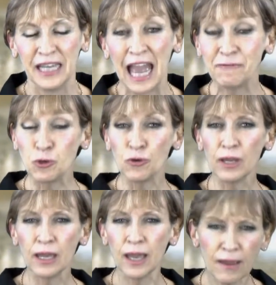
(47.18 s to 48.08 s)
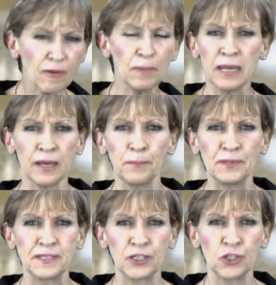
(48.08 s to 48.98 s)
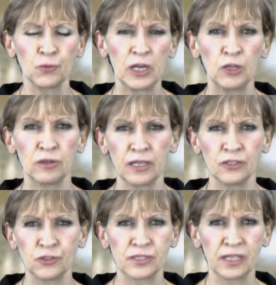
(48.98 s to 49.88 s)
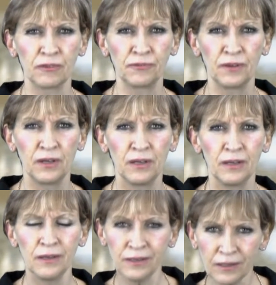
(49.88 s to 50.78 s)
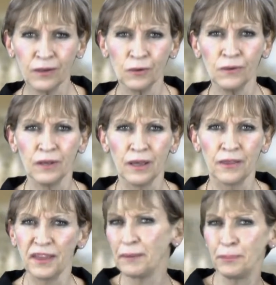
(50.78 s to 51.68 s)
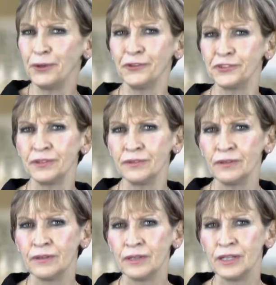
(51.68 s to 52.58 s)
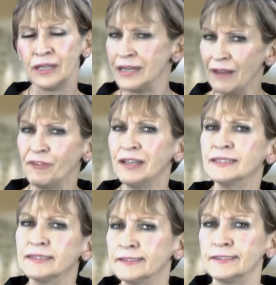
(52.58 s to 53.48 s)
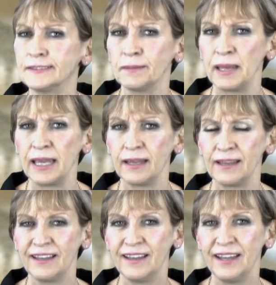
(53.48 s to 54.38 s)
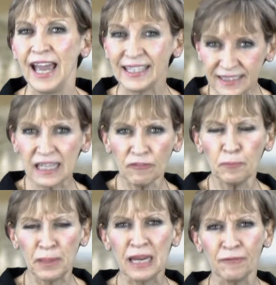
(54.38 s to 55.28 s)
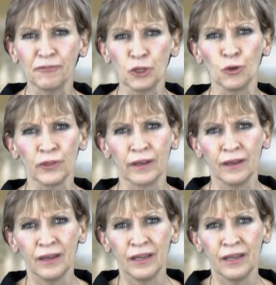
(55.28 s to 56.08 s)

Have you ever been in a position where you think to yourself, you know, that person never listens to me? Has it ever been for you that